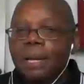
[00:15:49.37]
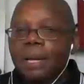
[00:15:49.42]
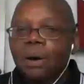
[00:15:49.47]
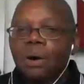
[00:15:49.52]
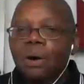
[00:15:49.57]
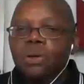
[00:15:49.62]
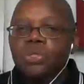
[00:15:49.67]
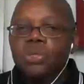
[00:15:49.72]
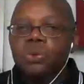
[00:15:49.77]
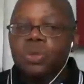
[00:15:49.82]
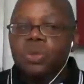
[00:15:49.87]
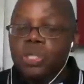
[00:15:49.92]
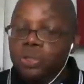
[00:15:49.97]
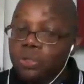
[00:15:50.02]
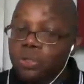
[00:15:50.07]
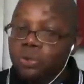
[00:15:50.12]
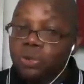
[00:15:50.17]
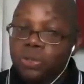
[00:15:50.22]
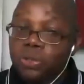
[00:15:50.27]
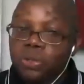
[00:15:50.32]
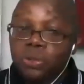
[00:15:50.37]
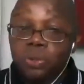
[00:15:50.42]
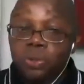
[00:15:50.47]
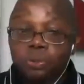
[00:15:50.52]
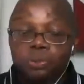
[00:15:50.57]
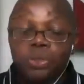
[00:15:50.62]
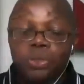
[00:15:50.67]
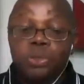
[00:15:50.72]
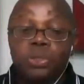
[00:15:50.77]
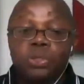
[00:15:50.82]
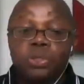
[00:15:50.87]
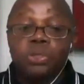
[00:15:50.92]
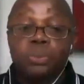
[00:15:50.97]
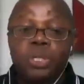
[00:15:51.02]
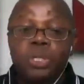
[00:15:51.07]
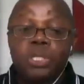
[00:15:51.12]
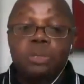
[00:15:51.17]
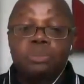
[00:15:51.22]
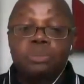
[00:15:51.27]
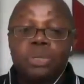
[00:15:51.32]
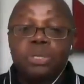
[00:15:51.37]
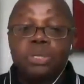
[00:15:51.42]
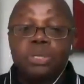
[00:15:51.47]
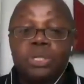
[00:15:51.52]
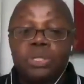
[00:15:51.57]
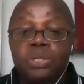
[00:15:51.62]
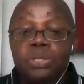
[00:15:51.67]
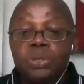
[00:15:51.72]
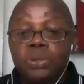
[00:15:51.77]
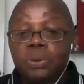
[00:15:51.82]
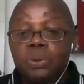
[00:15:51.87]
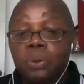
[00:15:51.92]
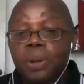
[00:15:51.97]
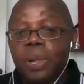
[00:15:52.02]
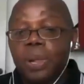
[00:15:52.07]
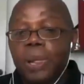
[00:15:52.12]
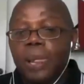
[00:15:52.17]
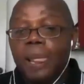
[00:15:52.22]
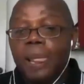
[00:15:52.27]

Also, we do YouTube. YouTube is a business too.